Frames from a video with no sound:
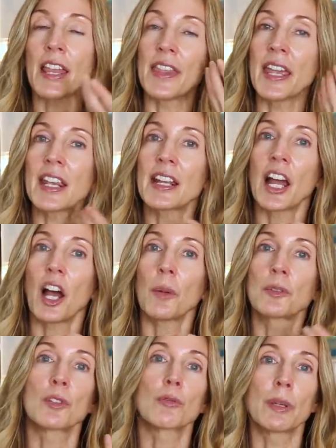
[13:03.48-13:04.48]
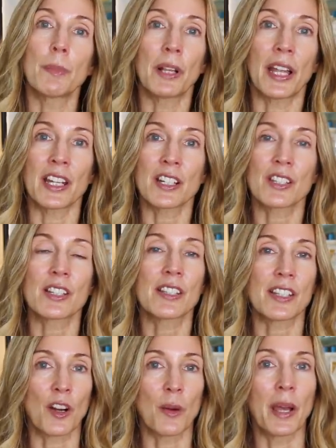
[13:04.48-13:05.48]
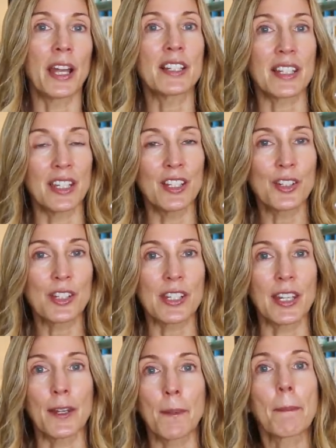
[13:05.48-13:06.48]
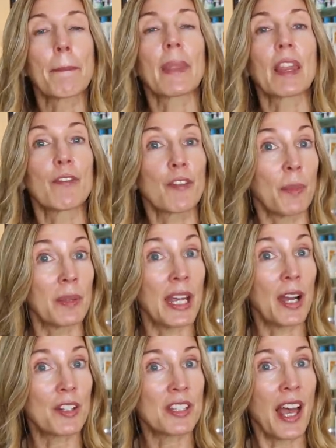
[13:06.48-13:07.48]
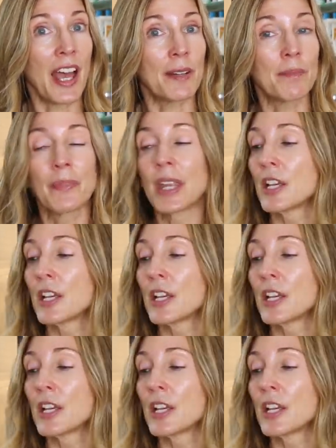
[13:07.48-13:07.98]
and they can help to replenish the ceramides in your skin from the outside.